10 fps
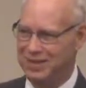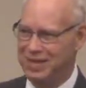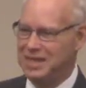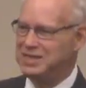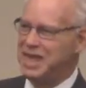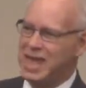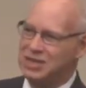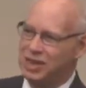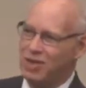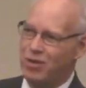
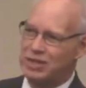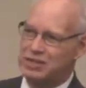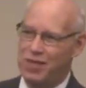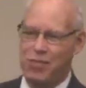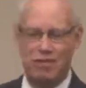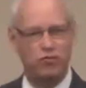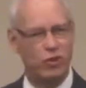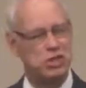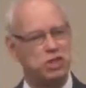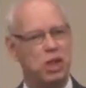C.S. Lewis said that
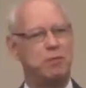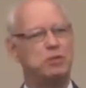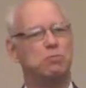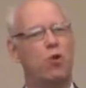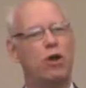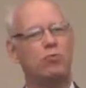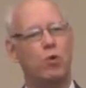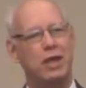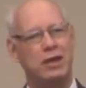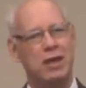friendship is born
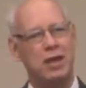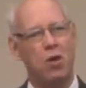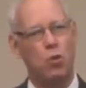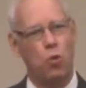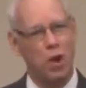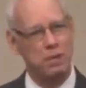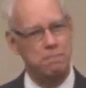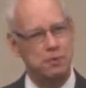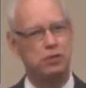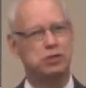when one
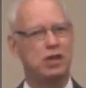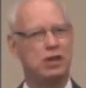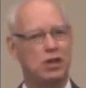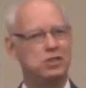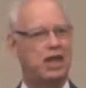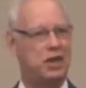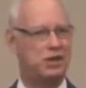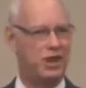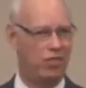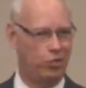person looks at
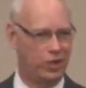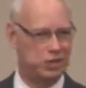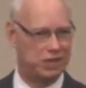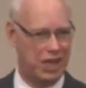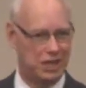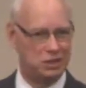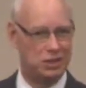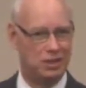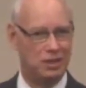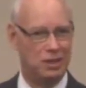another and says,
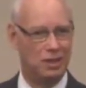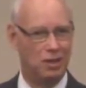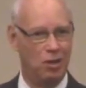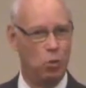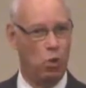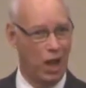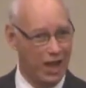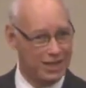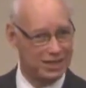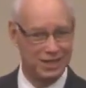
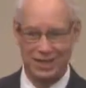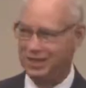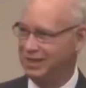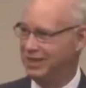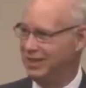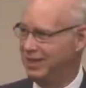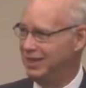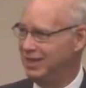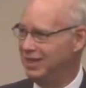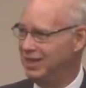"What?
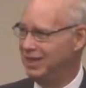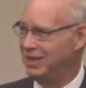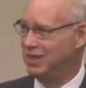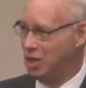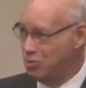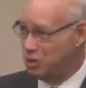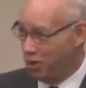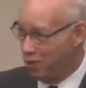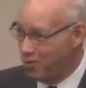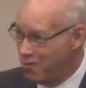You
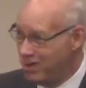too?"